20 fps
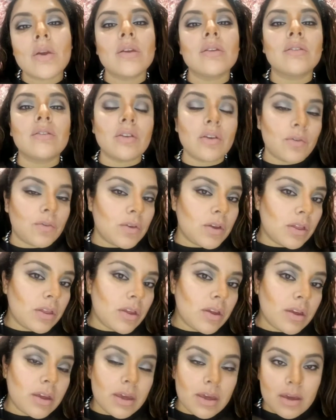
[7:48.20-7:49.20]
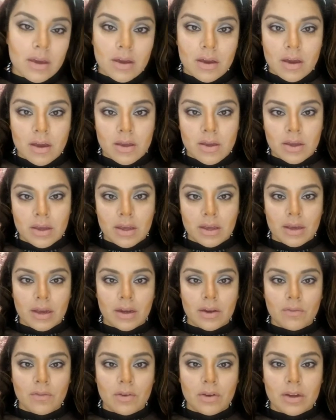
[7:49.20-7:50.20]
So if you look here, you can
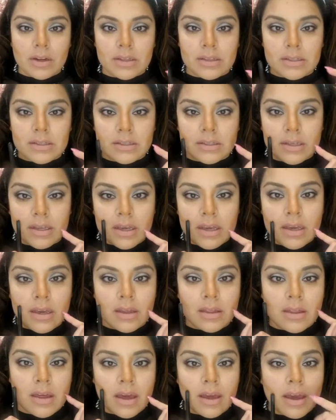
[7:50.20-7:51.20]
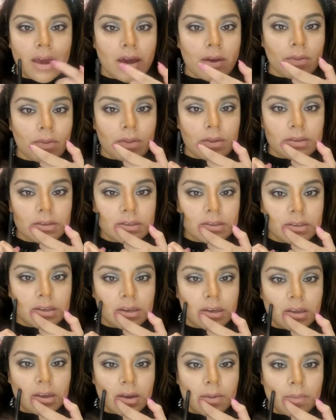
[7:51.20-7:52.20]
kind of already see like how this is
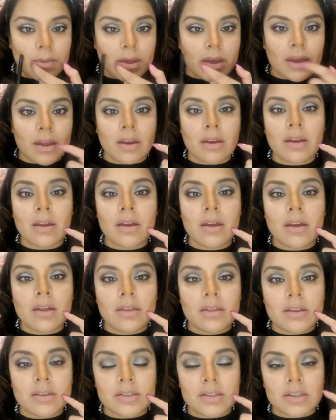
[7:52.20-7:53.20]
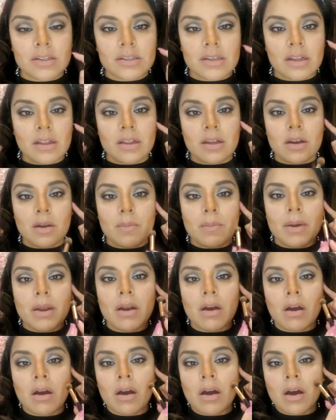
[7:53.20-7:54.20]
going to come in. This looks a little
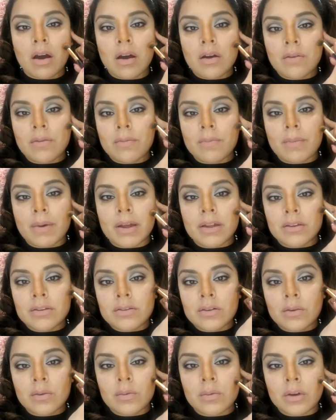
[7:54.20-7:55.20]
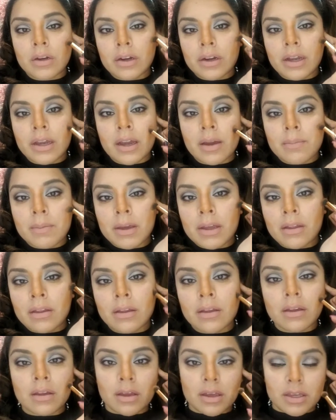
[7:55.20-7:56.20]
bit off, but don't worry. I mean,
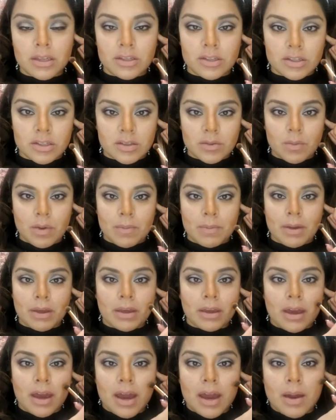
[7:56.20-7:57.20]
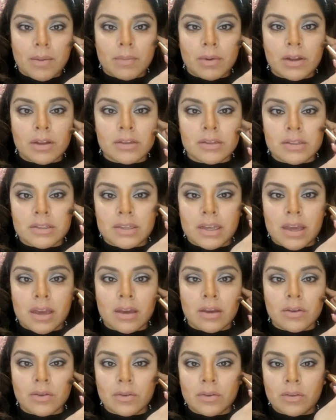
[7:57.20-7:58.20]
it's just the way my camera is
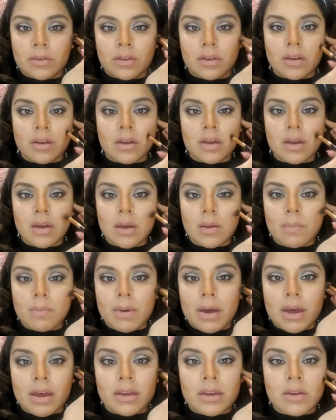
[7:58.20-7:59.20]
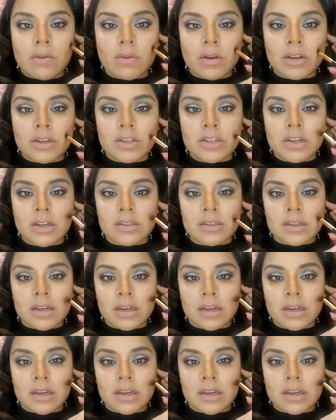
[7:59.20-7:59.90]
angled, but you are just